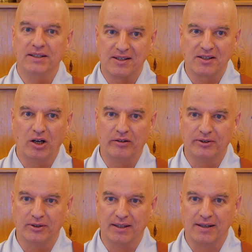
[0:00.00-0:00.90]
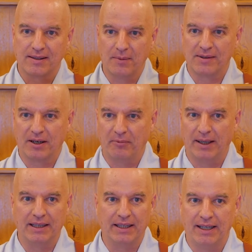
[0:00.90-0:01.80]
discovered and
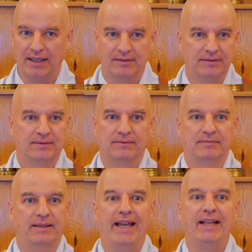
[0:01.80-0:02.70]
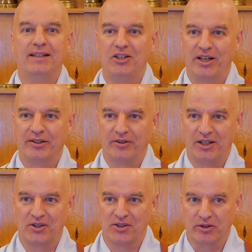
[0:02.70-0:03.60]
subsequently 80
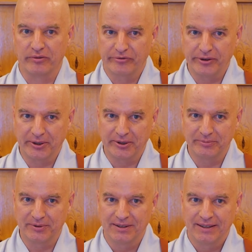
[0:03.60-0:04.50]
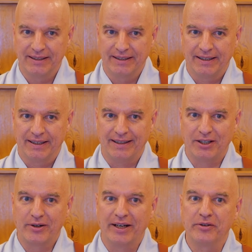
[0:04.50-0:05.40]
generations confirmed that
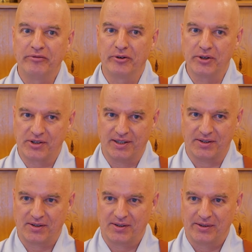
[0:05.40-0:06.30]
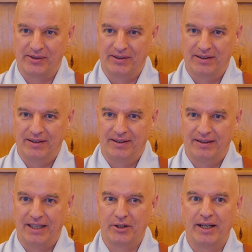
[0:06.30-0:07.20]
you can reverse this,
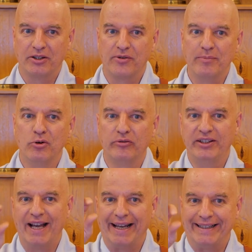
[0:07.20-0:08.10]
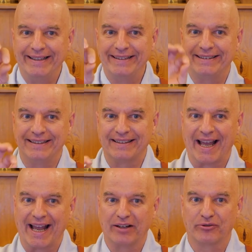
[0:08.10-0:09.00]
that you can remove the identity
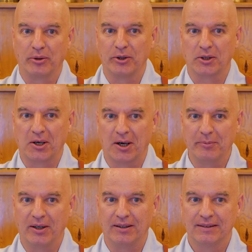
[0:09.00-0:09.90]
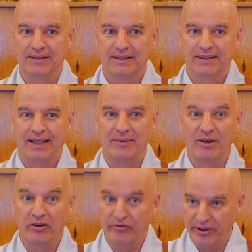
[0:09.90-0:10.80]
tag from your karma and
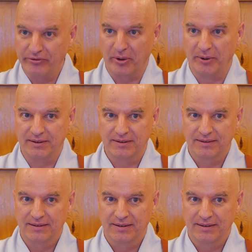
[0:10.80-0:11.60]
become free from it.